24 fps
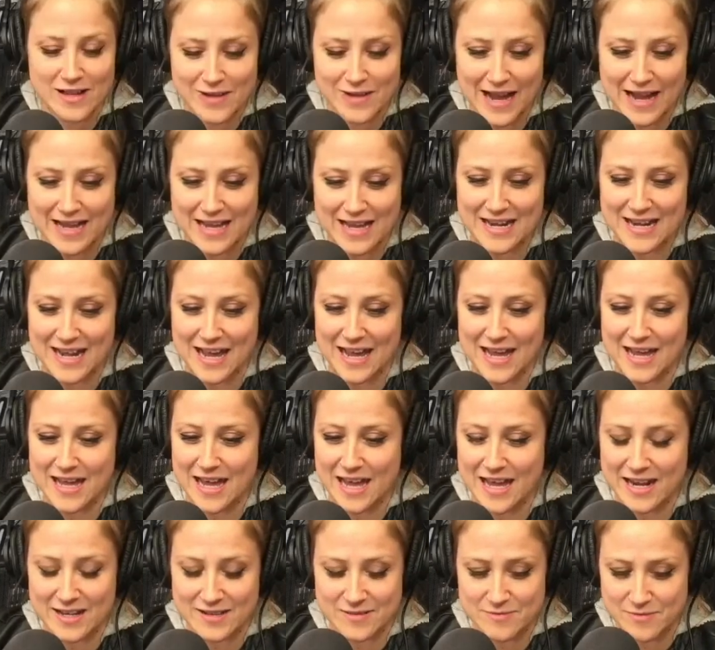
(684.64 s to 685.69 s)
of whack, and I
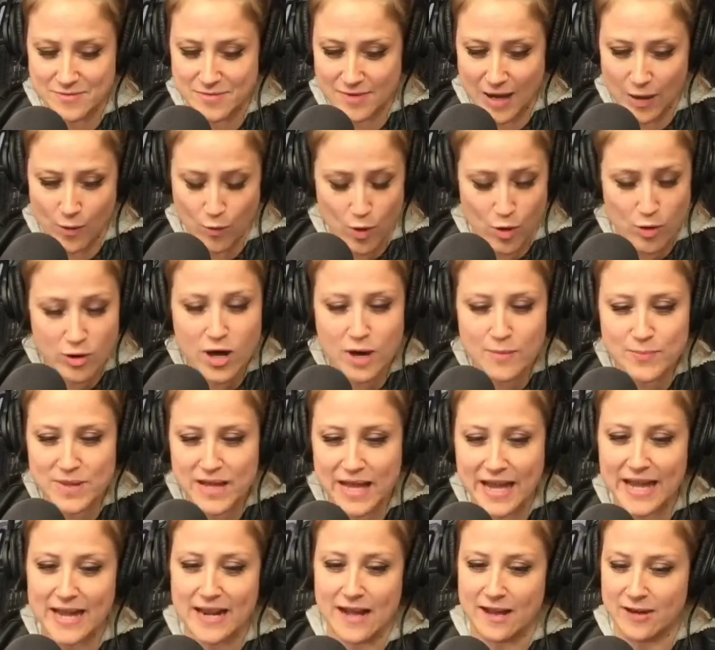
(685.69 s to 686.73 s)
had a I woke up
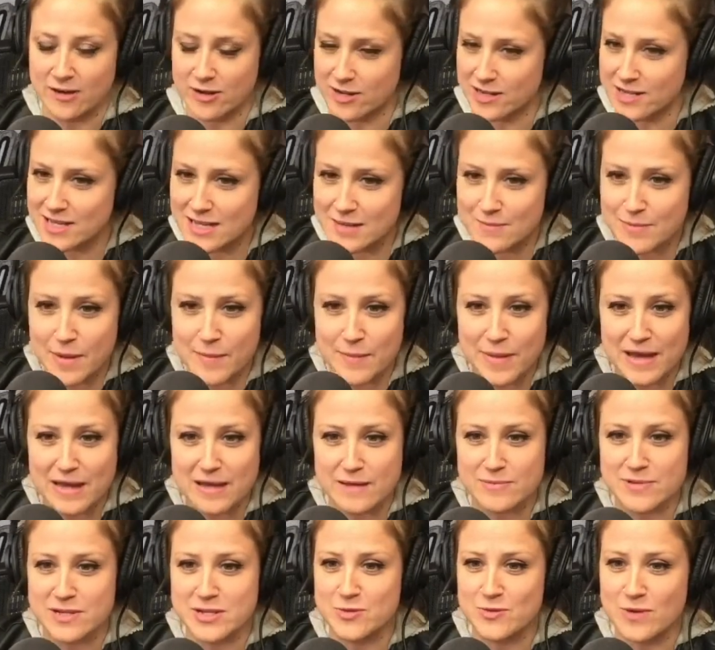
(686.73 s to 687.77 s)
late. I couldn't get my
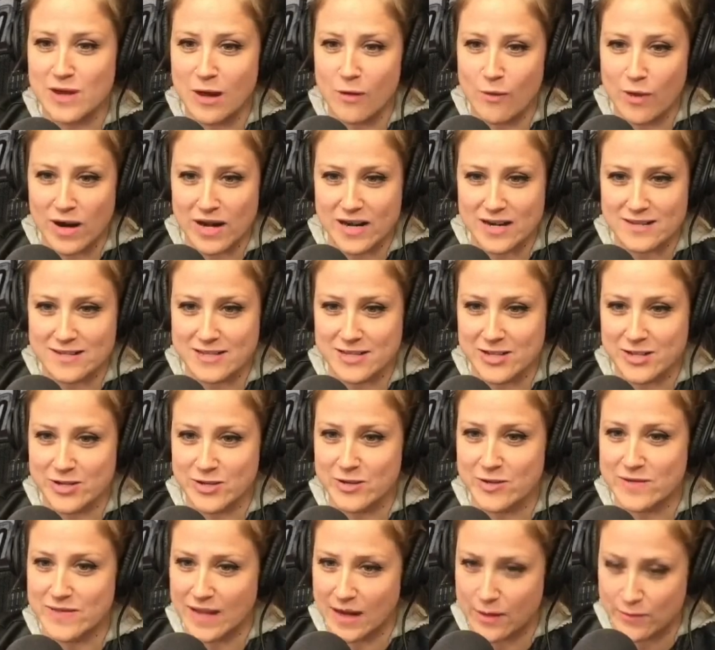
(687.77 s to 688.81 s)
makeup to do what I wanted it to
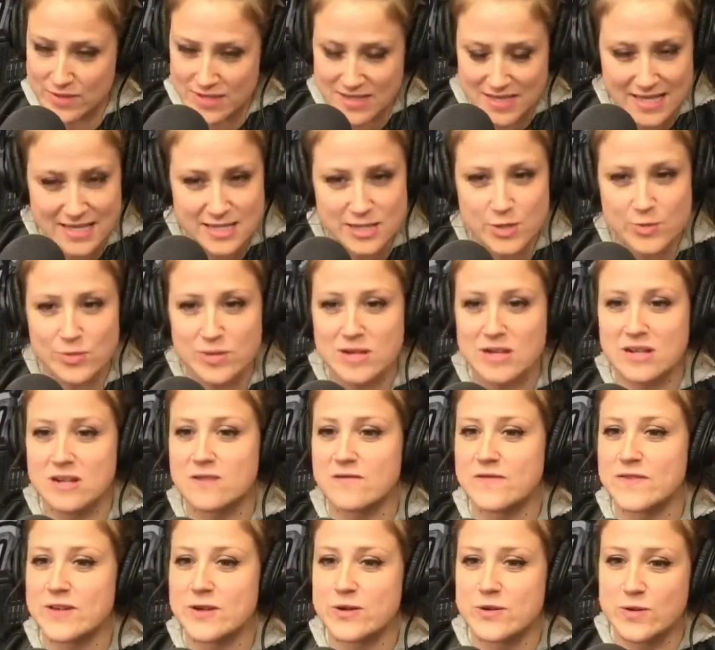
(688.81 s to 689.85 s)
do, and then I was late to an
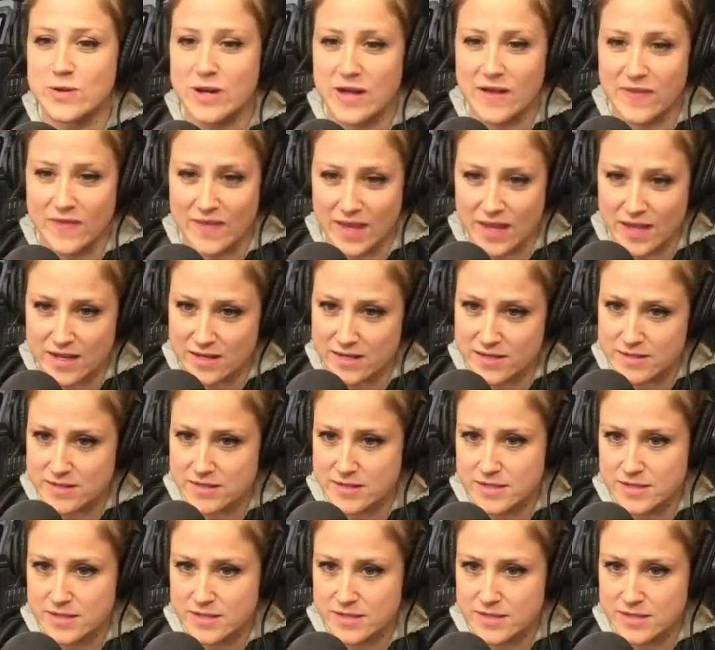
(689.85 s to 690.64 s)
interview. What did you